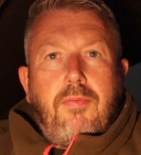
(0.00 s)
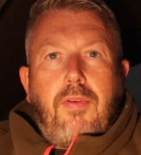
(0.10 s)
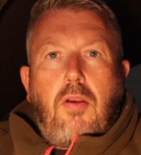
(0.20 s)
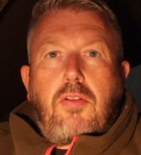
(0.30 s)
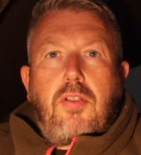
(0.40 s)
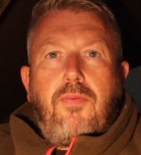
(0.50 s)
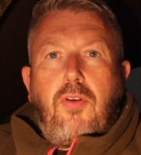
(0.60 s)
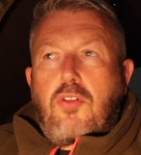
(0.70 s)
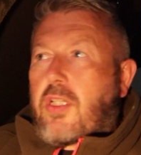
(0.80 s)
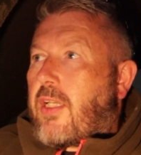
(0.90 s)
Folks,
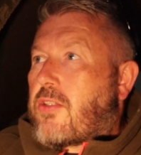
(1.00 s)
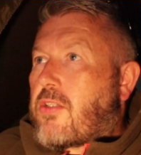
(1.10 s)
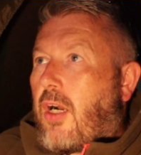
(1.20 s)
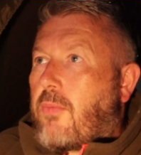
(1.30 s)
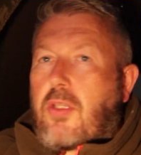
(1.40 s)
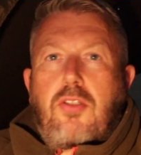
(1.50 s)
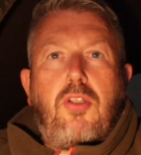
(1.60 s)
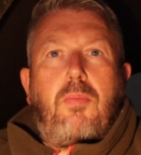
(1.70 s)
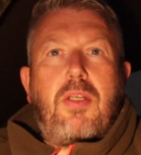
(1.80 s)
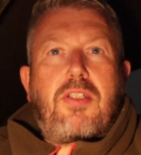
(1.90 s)
unfortunately it's time to
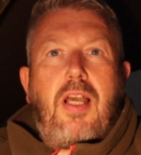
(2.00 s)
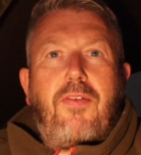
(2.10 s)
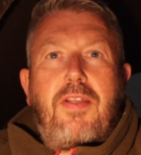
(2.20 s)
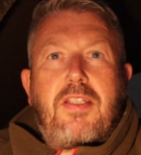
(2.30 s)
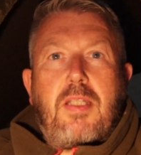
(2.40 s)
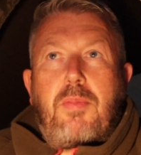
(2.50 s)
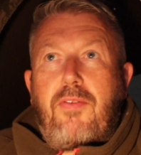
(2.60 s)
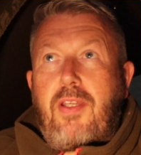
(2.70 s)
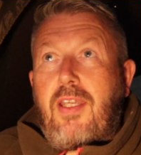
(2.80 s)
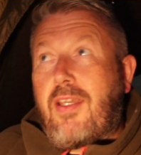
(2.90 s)
tuck myself into the
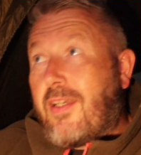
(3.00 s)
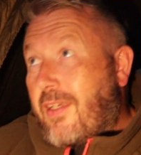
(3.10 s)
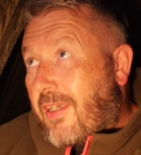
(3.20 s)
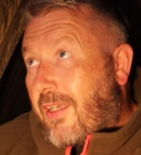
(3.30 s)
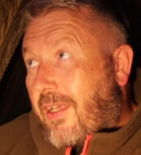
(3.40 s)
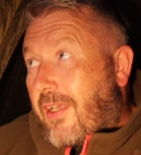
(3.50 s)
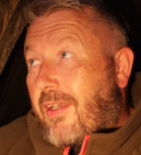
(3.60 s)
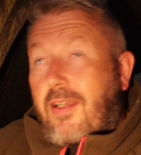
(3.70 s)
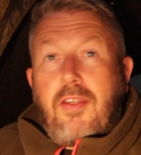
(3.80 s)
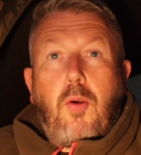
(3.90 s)
bivvy.
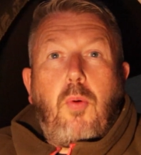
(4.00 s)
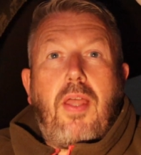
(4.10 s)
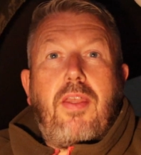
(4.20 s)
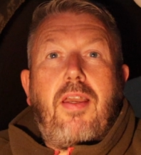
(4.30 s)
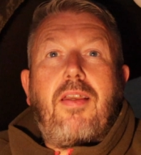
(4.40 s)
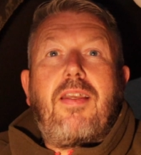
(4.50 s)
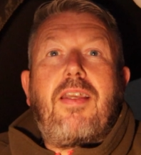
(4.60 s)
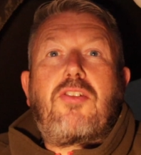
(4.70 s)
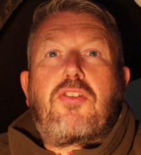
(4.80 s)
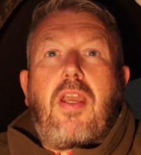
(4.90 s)
The weather
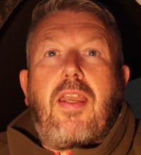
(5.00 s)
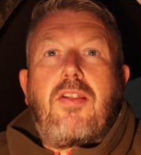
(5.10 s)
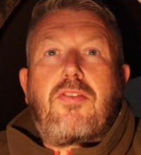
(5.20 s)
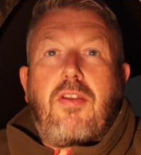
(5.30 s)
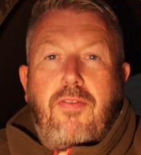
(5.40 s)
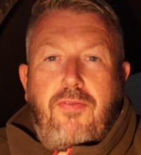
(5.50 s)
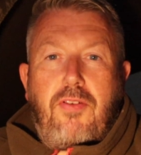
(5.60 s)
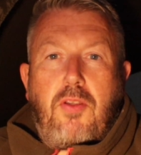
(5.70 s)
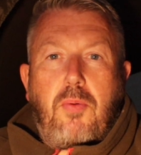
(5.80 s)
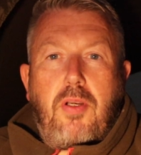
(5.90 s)
has changed for
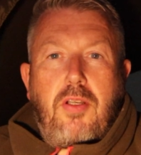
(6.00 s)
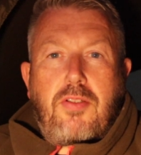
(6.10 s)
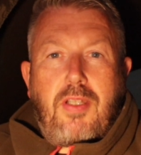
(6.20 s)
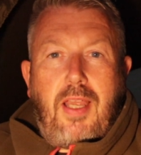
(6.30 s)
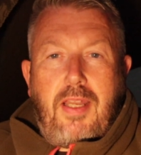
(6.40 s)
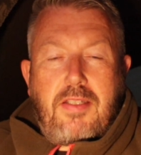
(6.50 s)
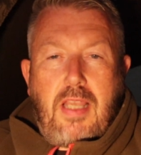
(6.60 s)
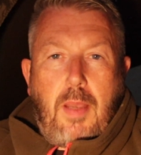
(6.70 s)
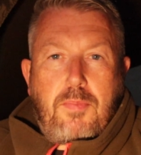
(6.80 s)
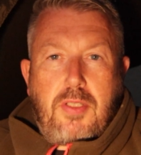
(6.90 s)
the worst and it's
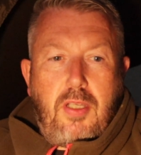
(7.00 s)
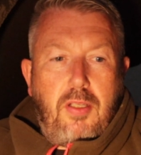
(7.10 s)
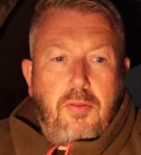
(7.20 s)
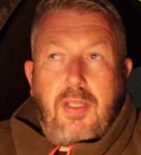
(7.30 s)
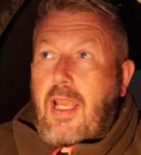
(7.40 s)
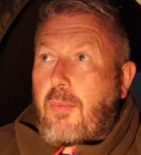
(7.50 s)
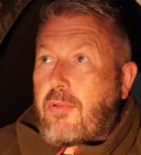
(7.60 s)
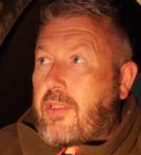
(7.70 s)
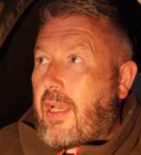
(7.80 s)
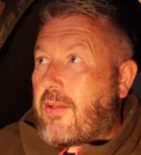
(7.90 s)
absolutely
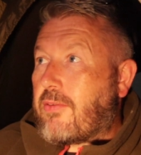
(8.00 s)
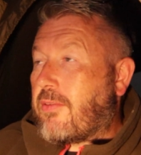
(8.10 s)
hammering down.